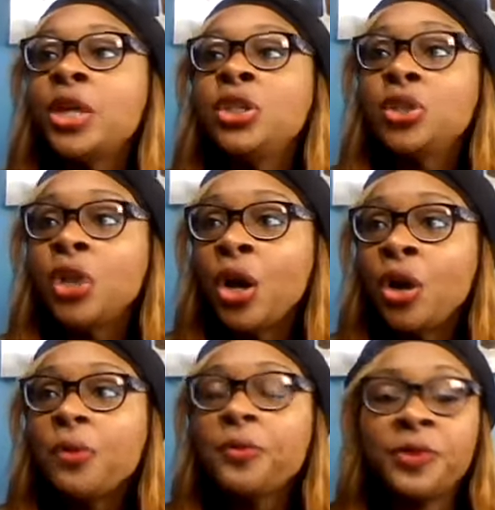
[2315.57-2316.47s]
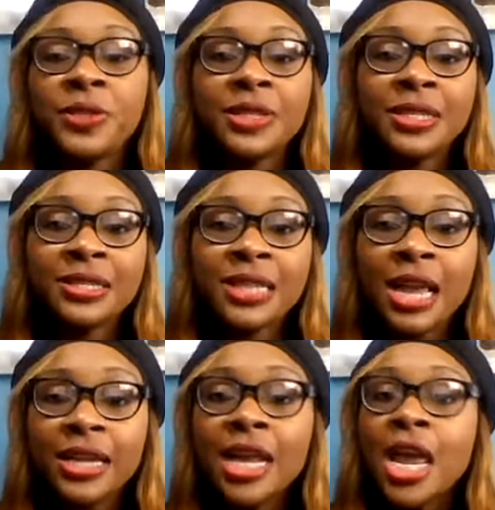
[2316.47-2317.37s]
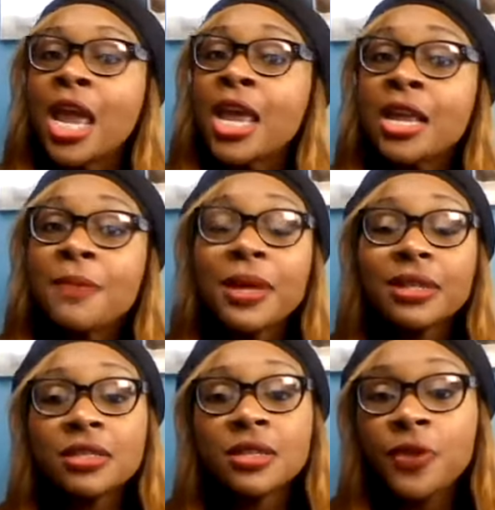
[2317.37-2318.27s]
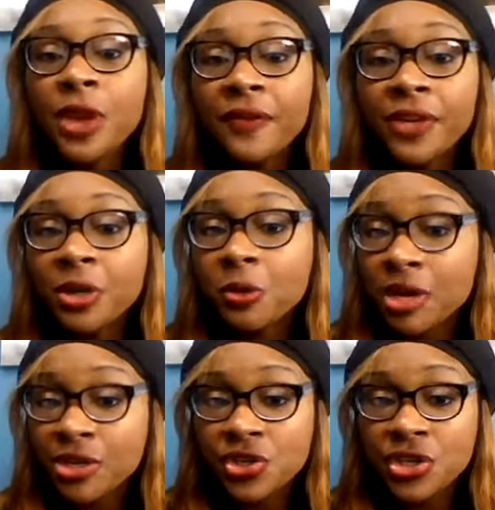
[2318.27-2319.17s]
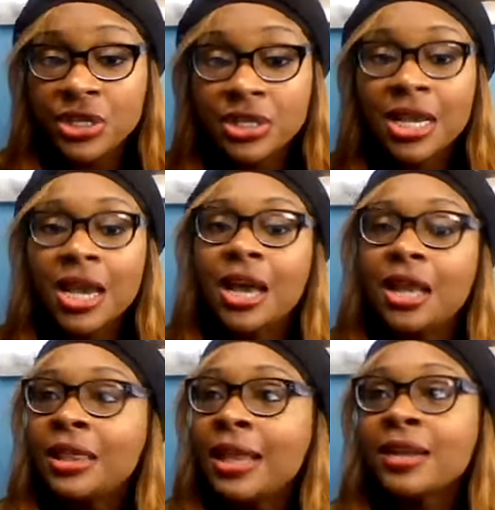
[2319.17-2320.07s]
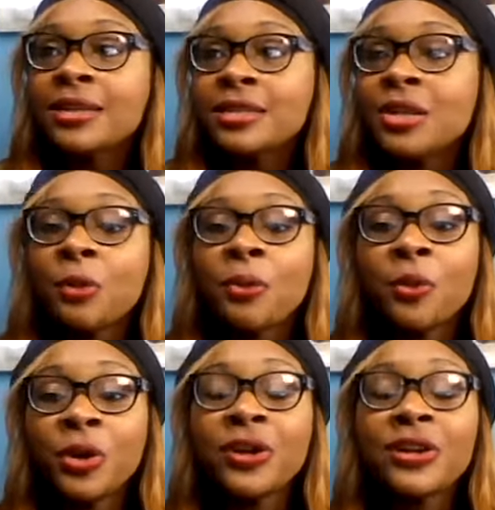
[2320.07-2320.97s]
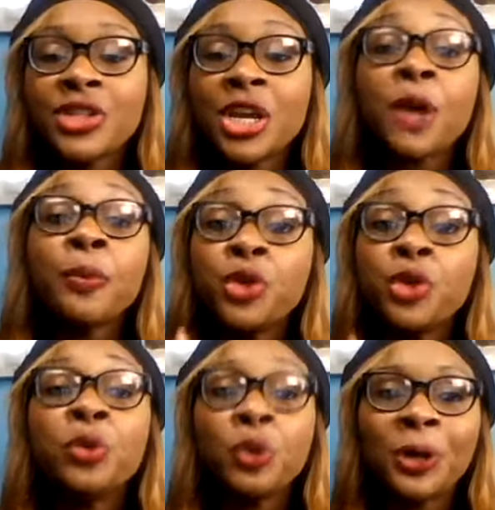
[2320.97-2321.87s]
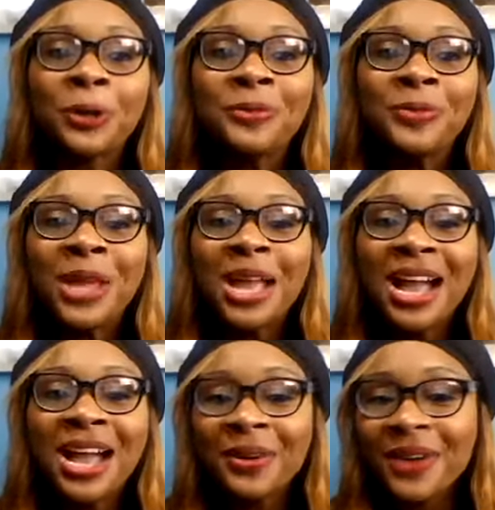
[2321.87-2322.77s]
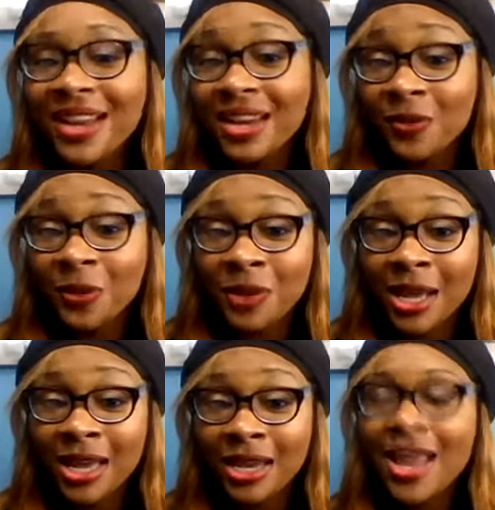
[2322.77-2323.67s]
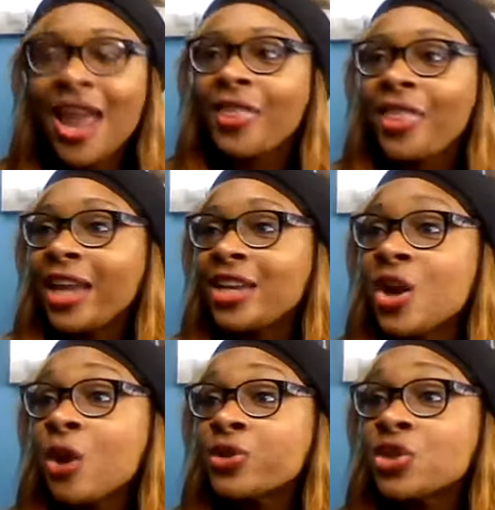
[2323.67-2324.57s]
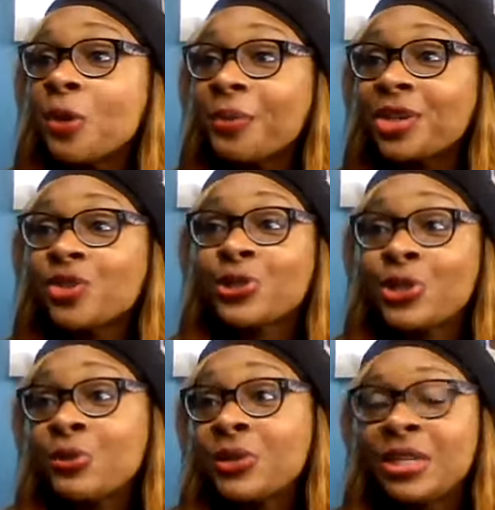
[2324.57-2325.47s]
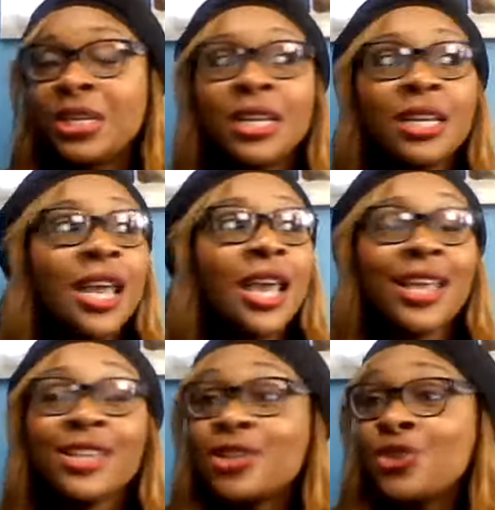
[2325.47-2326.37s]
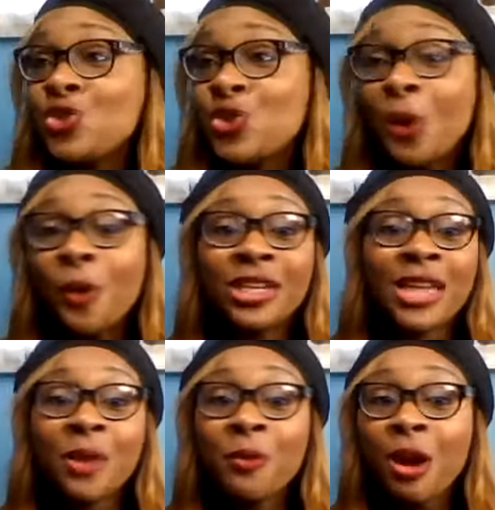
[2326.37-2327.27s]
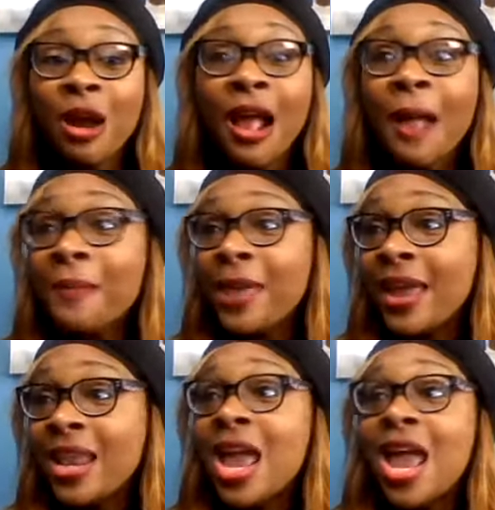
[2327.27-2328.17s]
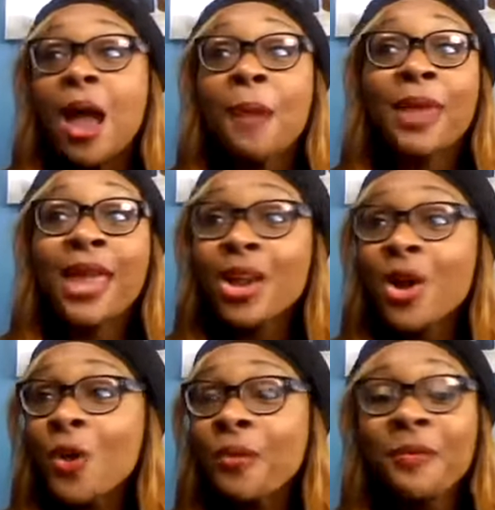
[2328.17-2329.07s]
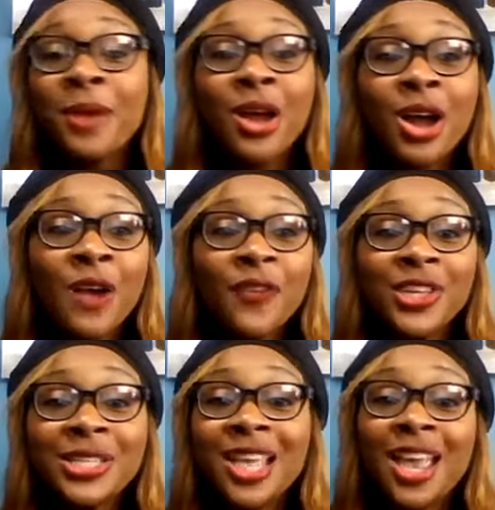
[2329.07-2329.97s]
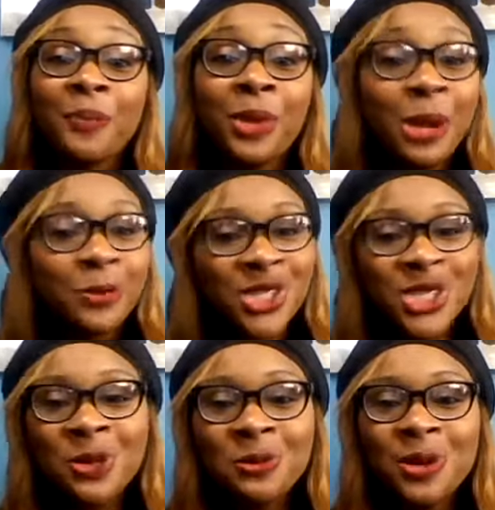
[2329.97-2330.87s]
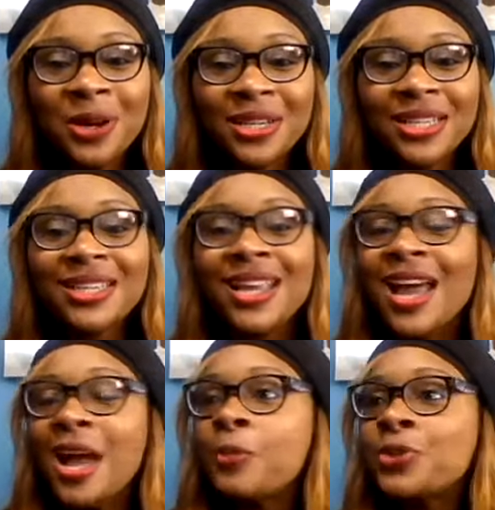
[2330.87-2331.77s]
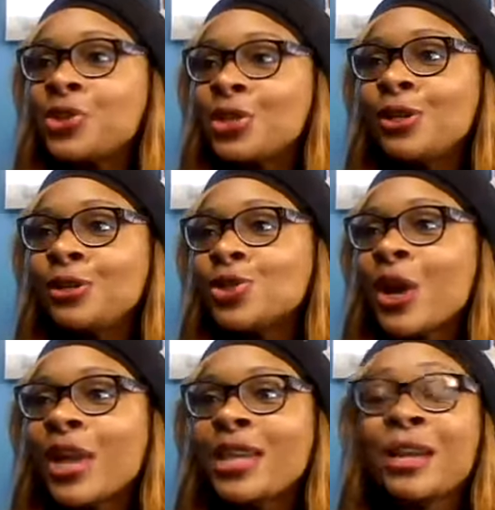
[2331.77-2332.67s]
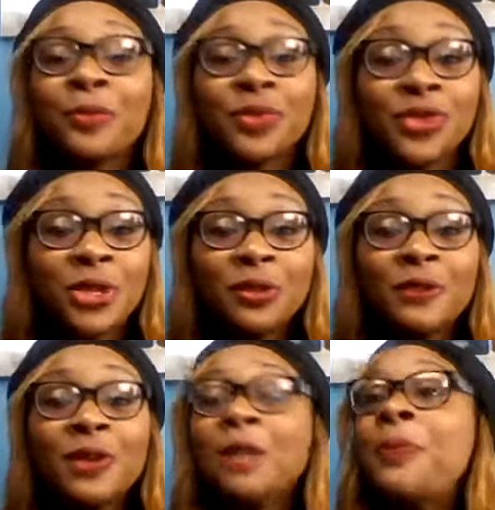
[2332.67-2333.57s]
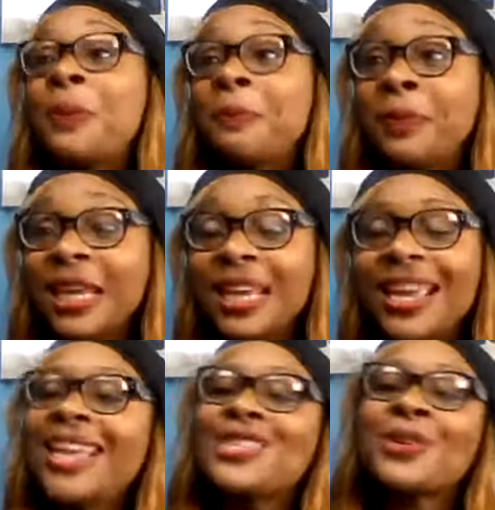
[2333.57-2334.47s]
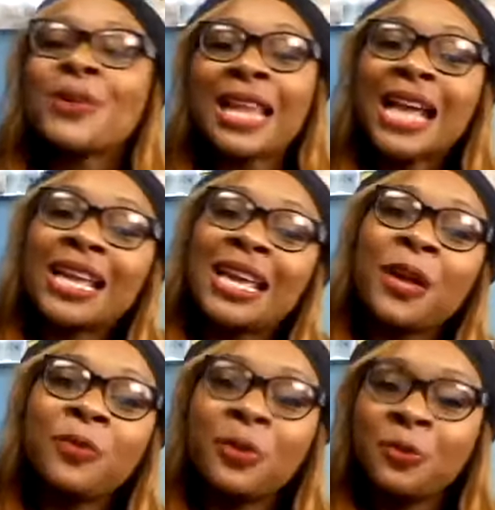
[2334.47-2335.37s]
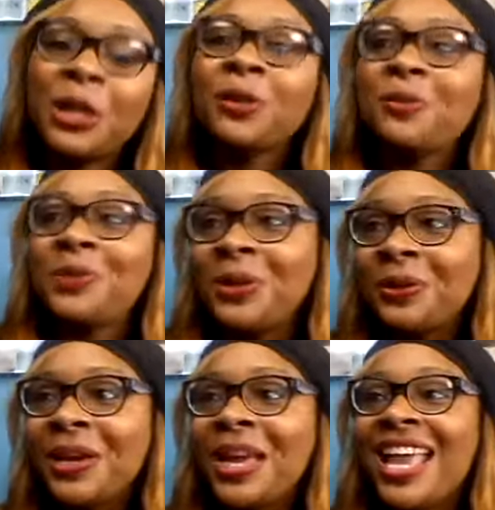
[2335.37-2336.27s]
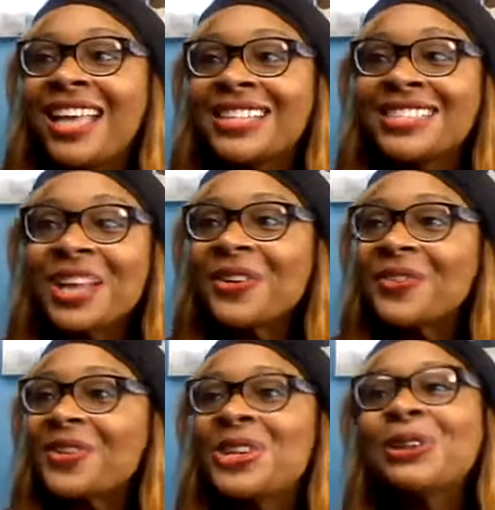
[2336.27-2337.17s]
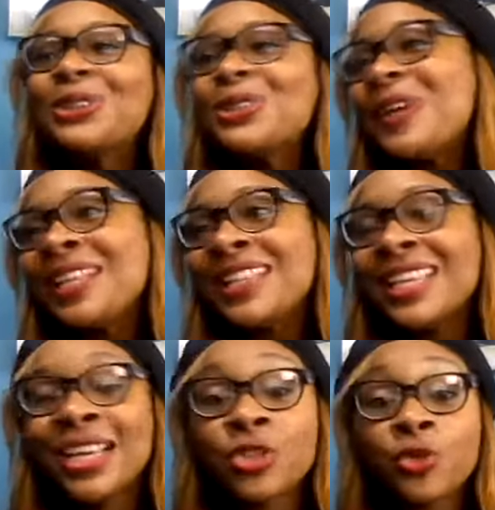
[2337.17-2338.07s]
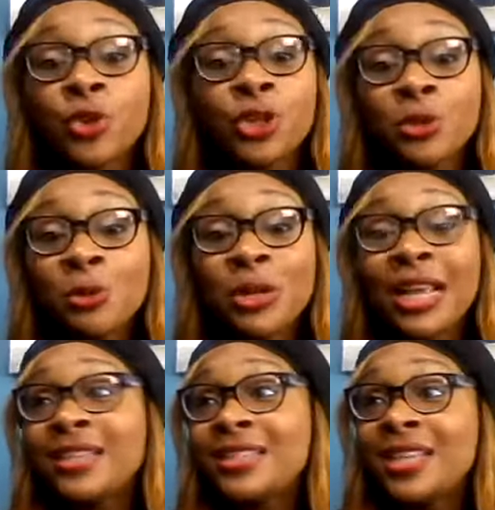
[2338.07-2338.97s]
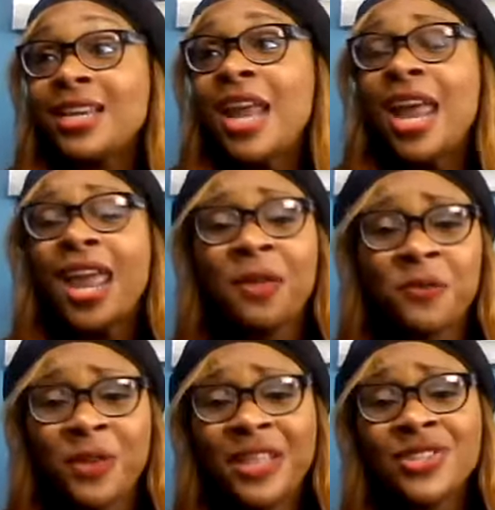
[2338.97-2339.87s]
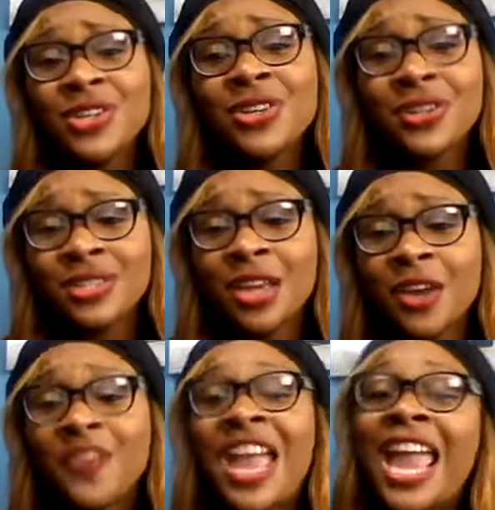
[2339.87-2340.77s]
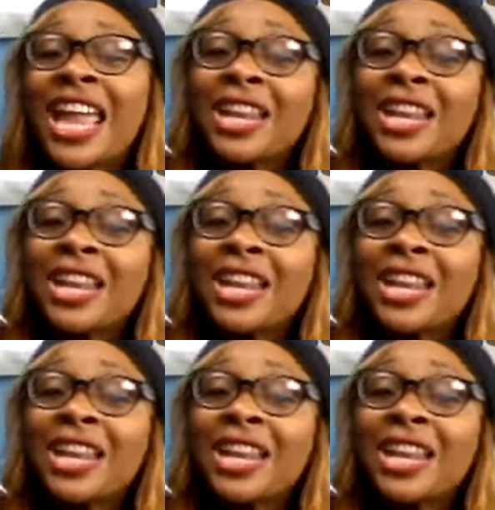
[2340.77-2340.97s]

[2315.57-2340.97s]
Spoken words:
Go visit the site. Email us if you have any questions. Let us know. But we're here to help you grow. All right, everybody. Thank y'all so much for tuning in. It's a snowy day where I'm at. I'm at home in my office, but I'm still working. I'm still training. I'm still developing me so that I can help develop you. And so if you don't do anything else for your 2018, invest in yourself and